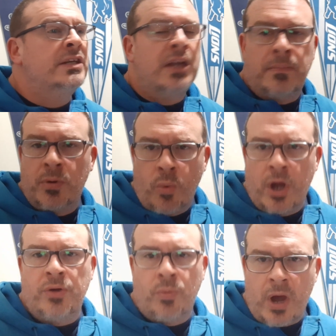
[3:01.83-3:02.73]
a number
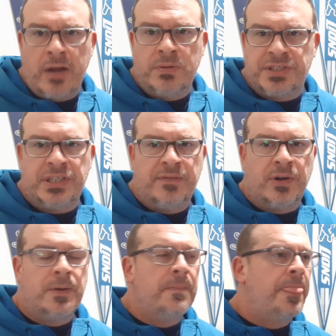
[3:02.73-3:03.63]
one wide
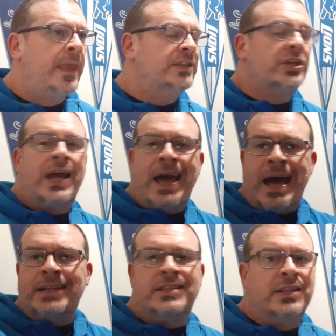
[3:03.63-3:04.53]
receiver. He's going to
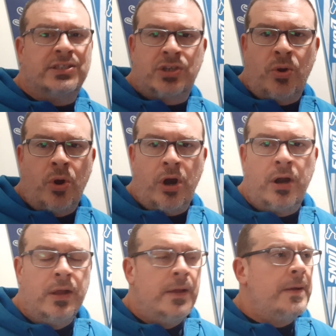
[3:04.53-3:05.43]
add to this
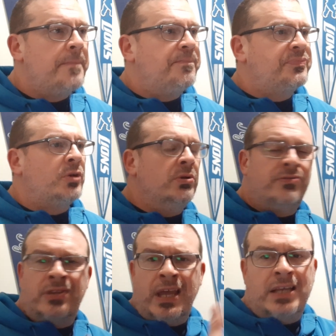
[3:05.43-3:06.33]
core
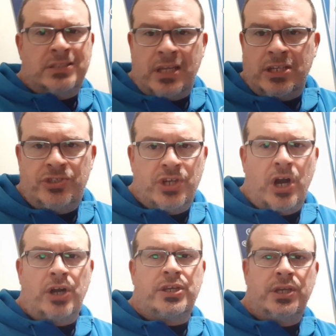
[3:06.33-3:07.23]
with guys like
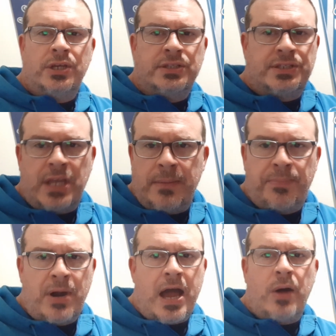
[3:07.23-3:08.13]
Chark, St.
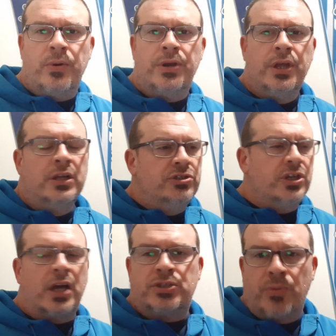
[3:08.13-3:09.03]
Brown,
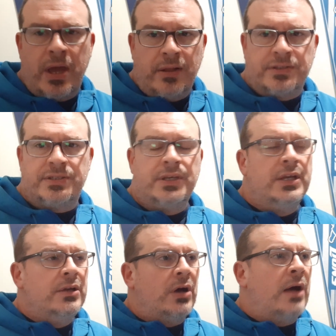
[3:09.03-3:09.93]
Josh Reynolds.
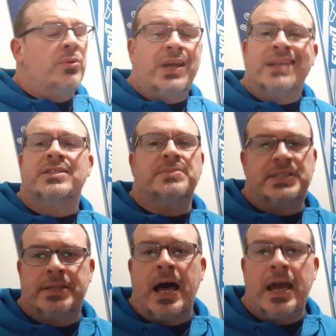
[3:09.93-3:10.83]
We got some
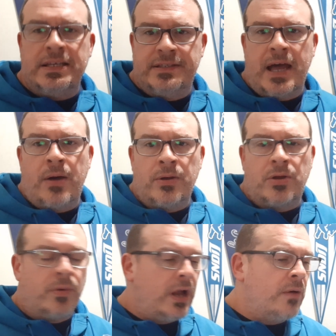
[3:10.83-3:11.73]
size now
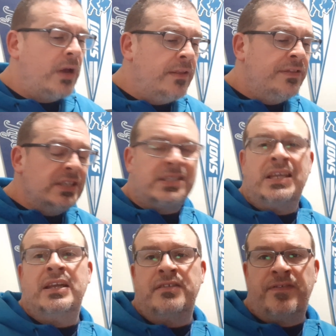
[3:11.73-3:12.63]
going on, and this
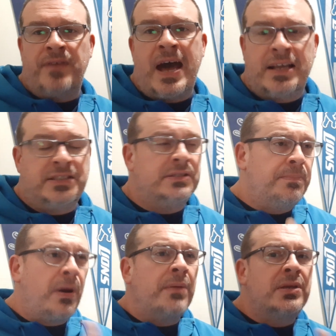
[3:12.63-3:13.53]
kid is
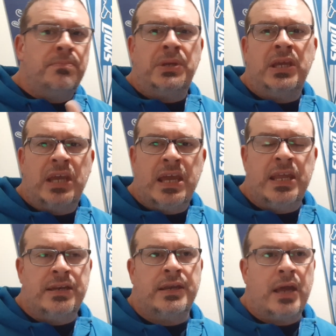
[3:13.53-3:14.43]
fast. Probably could be
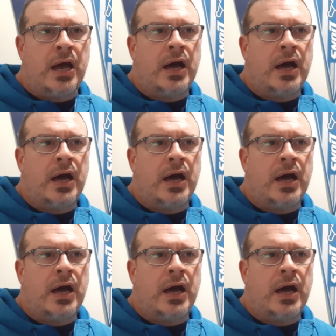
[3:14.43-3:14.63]
in